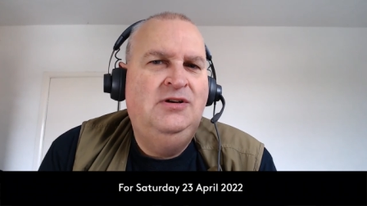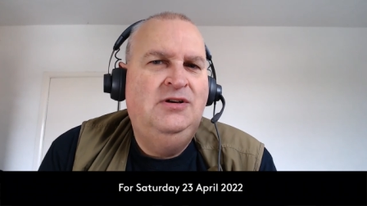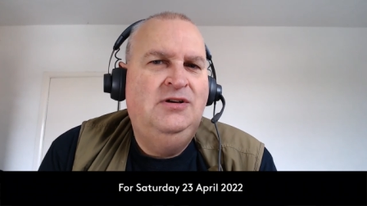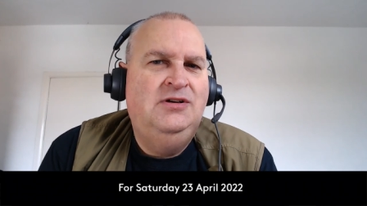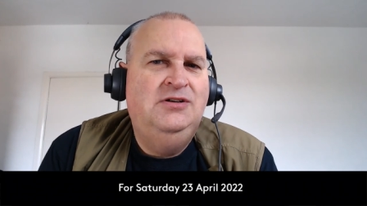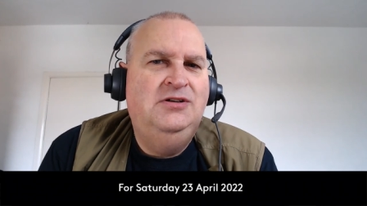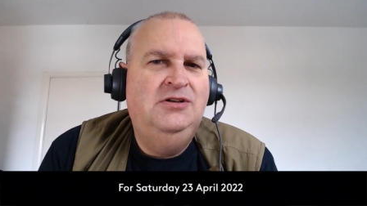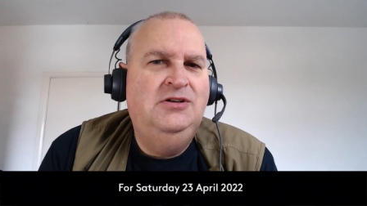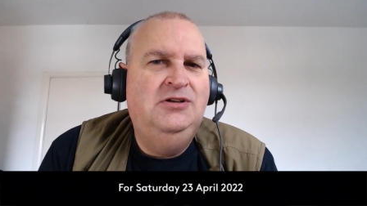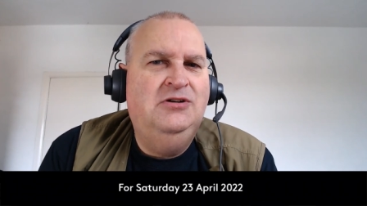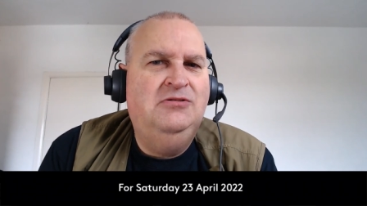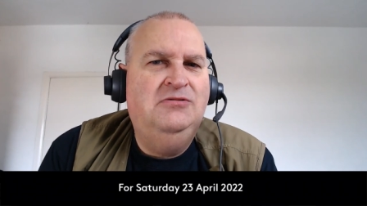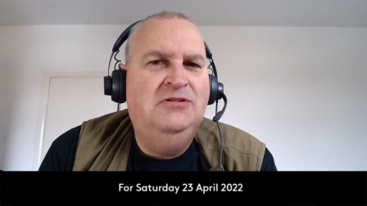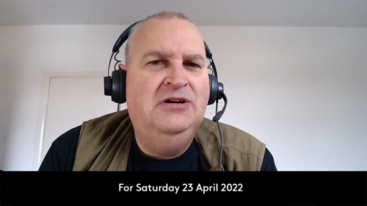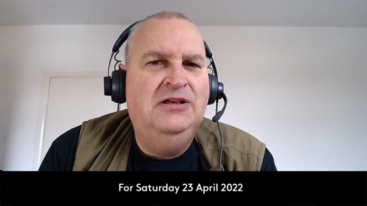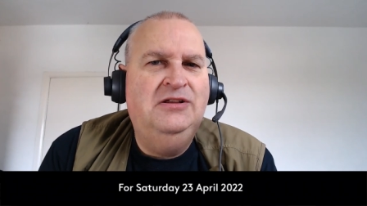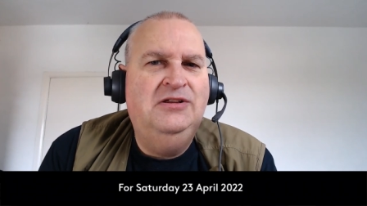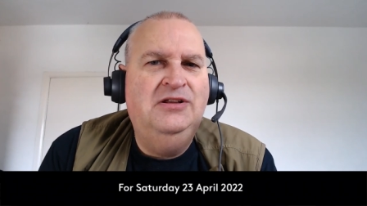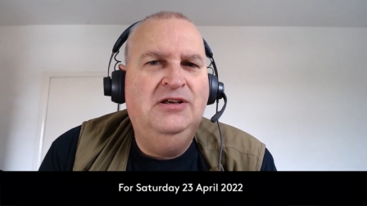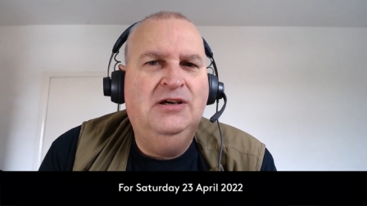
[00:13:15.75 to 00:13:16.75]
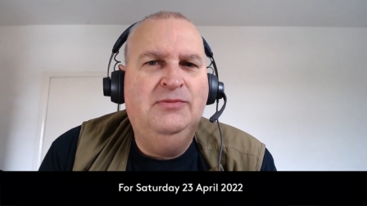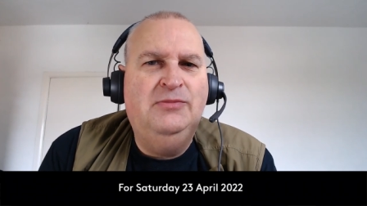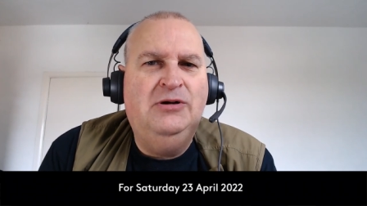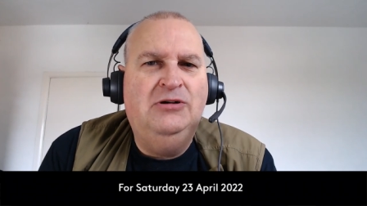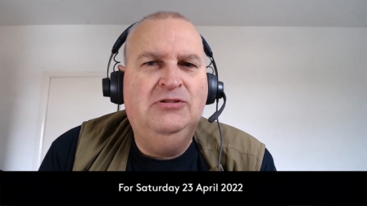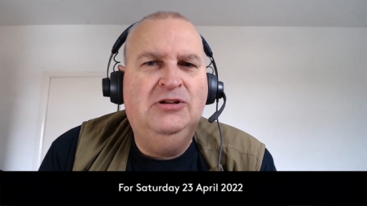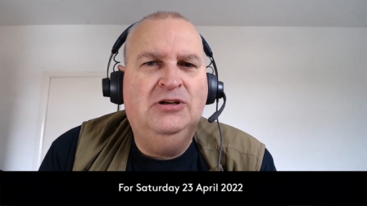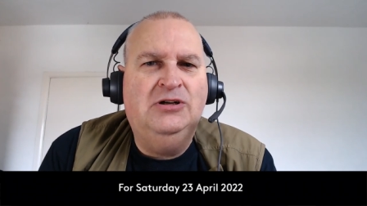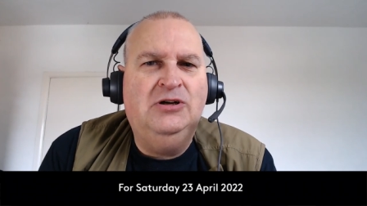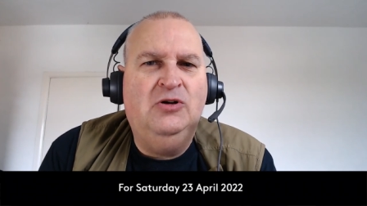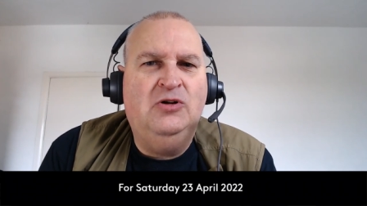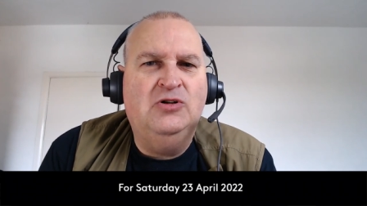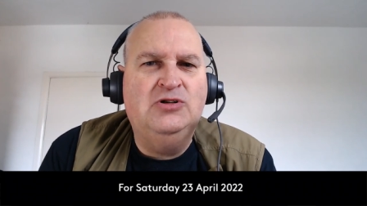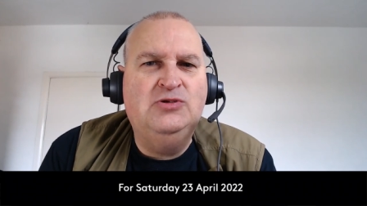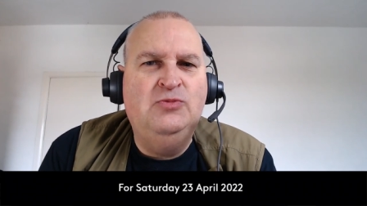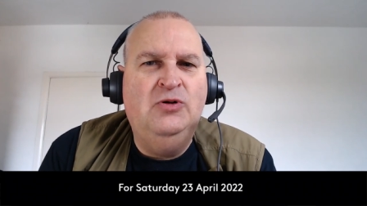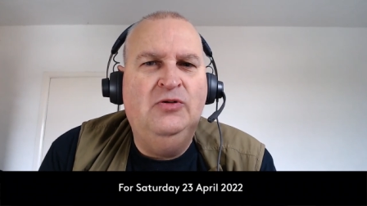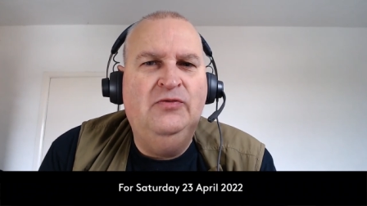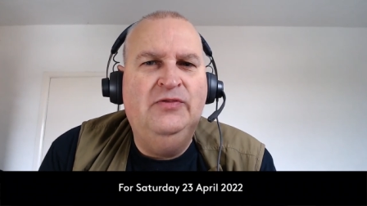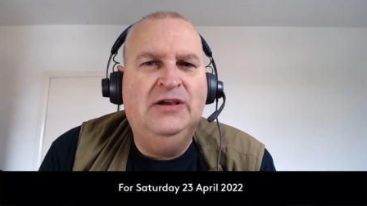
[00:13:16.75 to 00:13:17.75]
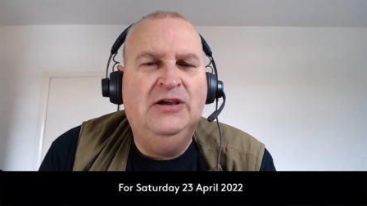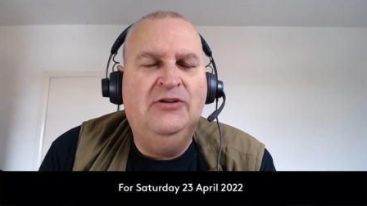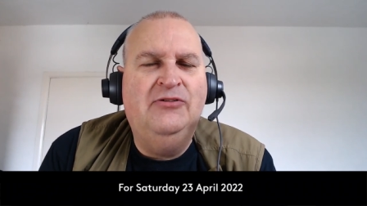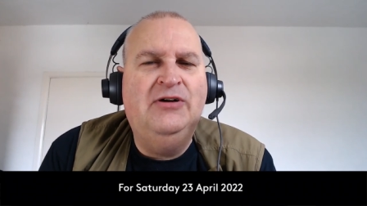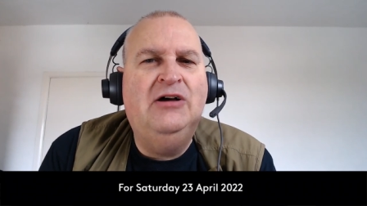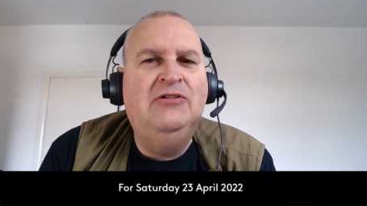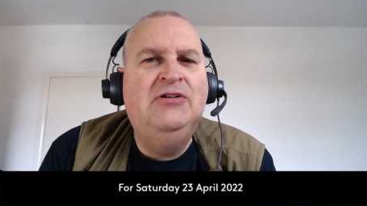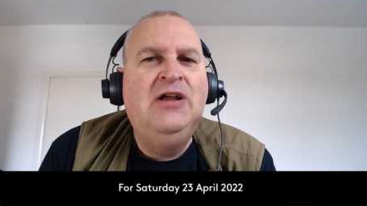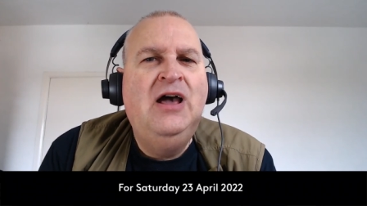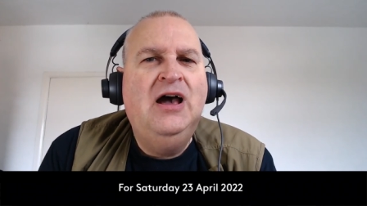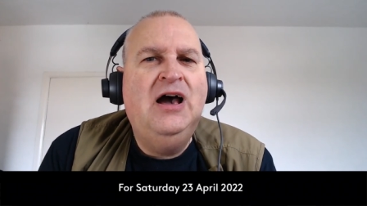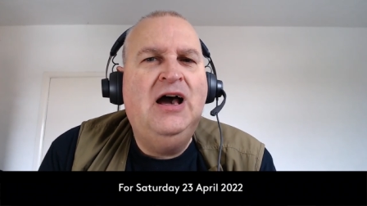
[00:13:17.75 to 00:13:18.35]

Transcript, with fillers: You know what I think about the clocks moving around.